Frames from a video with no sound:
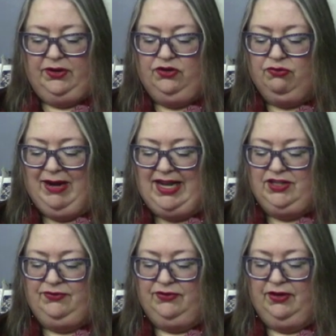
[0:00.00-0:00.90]

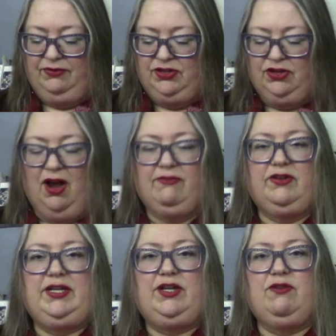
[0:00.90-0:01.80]
transfer of
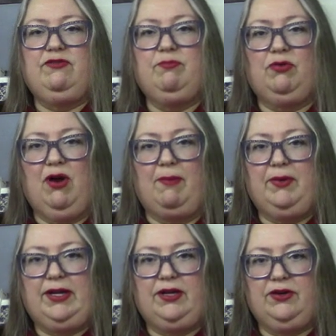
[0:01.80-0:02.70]
sovereignty over
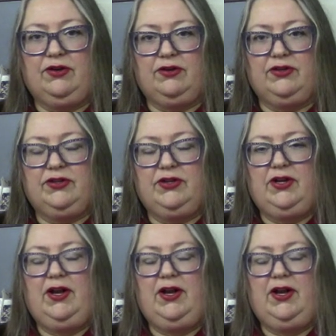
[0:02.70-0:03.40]
property occurs.